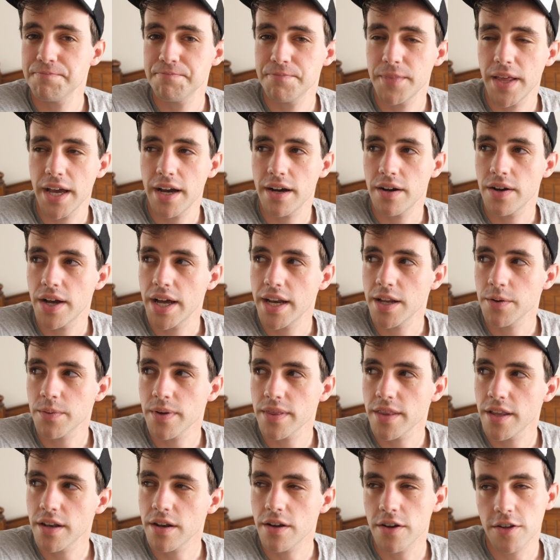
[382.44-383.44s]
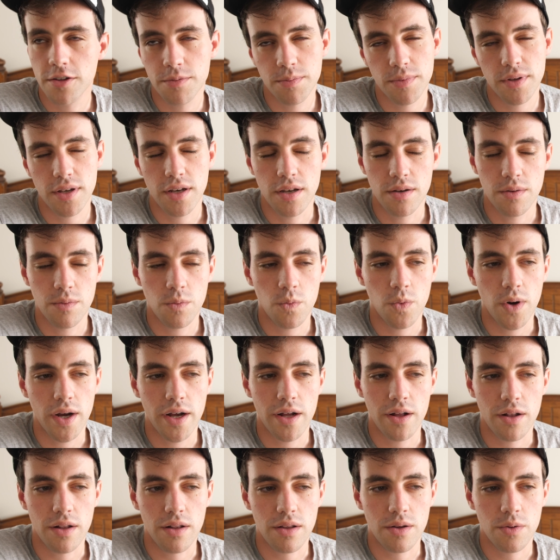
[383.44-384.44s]
Now, anyone that knows me
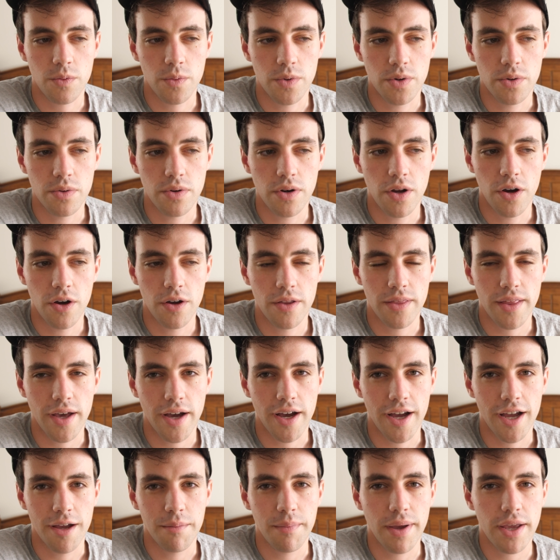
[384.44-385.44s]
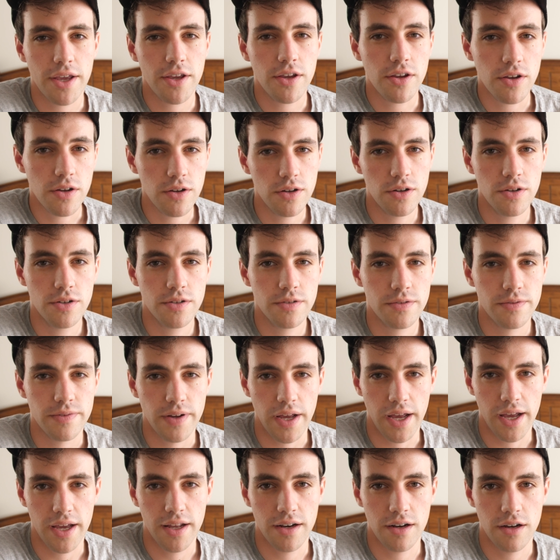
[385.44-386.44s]
well will know that I am a huge
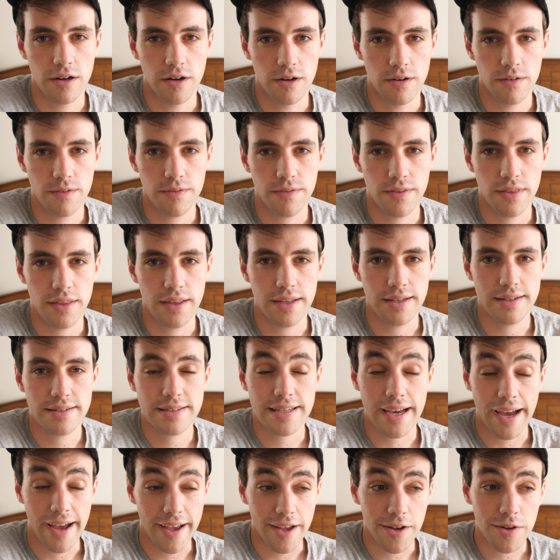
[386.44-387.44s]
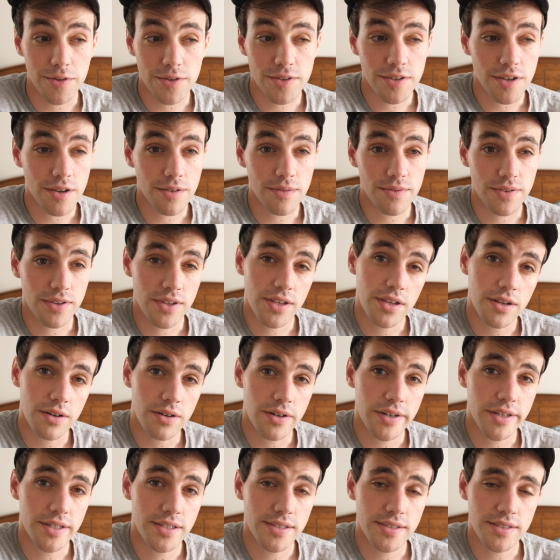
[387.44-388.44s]
fan of the Tales of
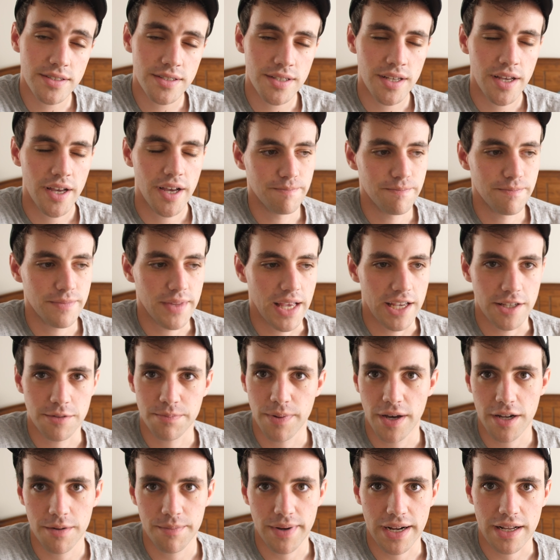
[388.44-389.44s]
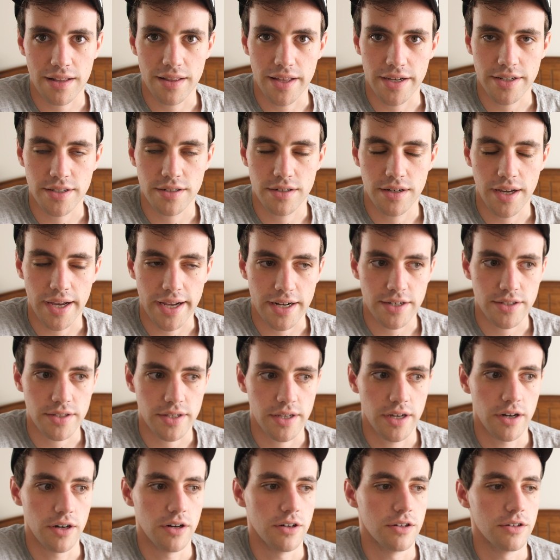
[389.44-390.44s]
series. As part of my collection, I
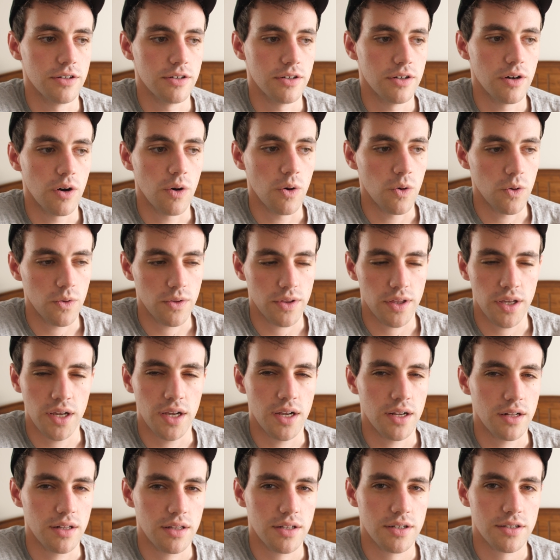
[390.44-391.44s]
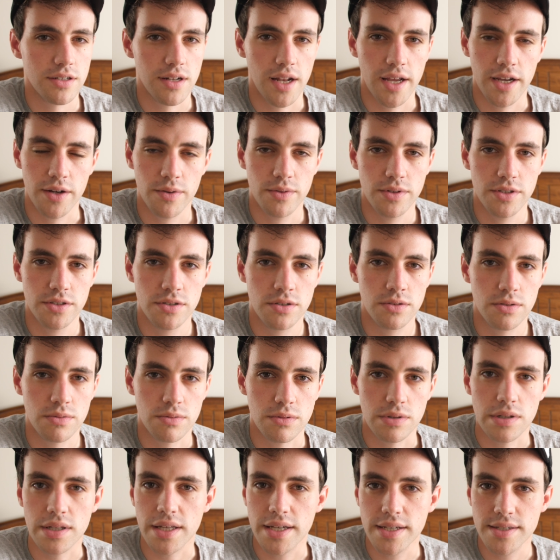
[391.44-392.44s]
actually own all the English language
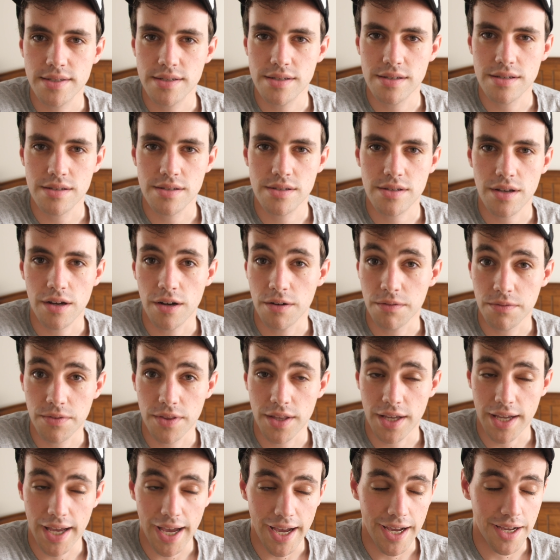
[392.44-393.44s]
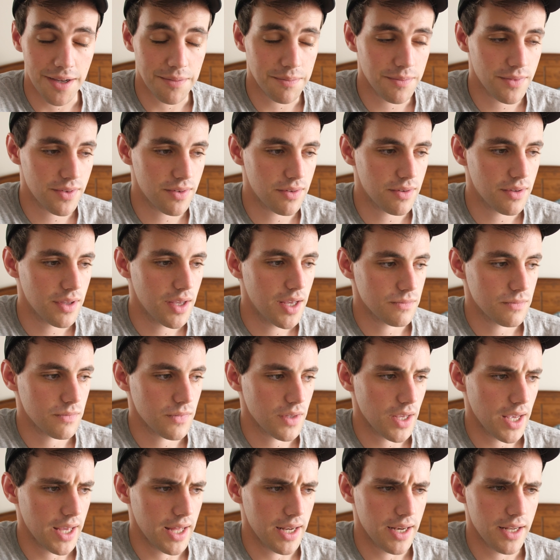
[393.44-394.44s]
releases of the games.
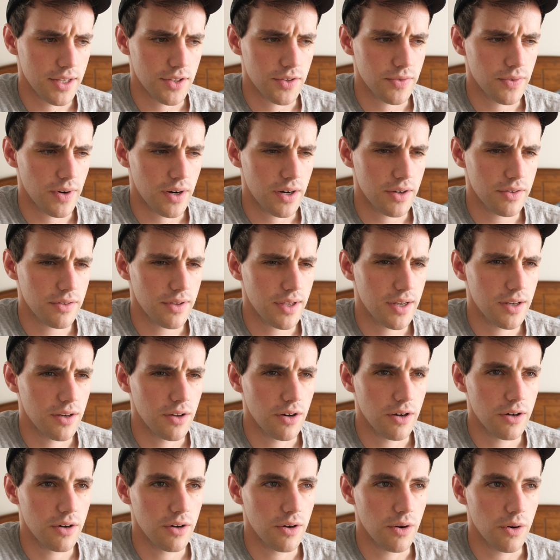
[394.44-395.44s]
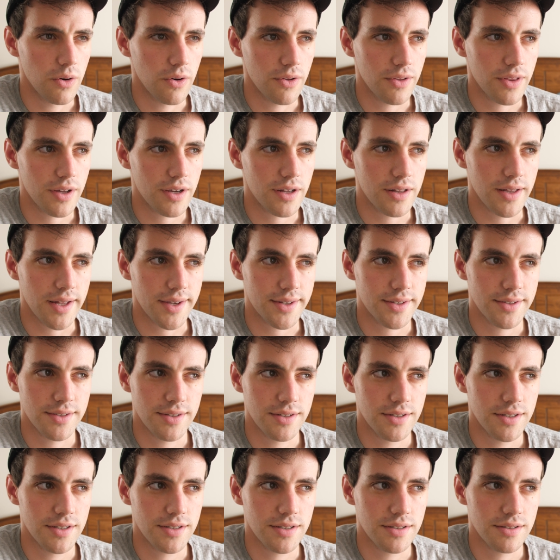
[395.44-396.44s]
And as far as I know, all the collector's
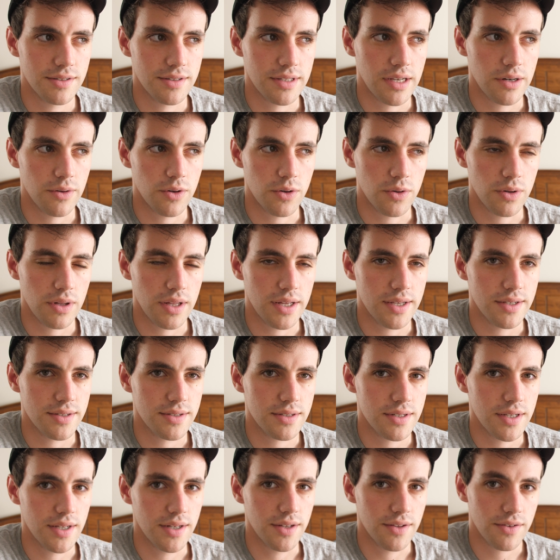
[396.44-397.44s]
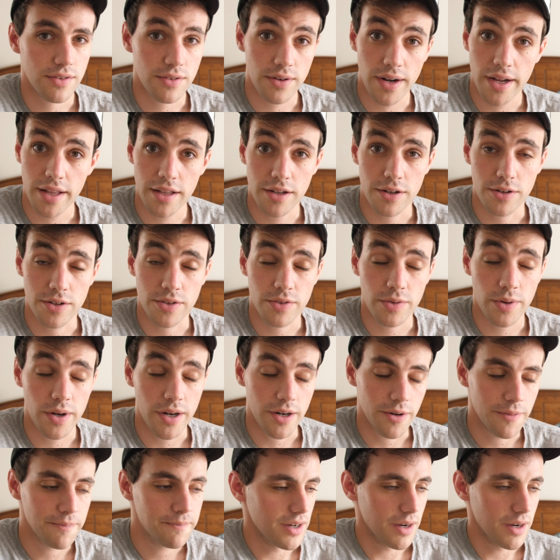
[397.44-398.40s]
editions that were released in Australia as well.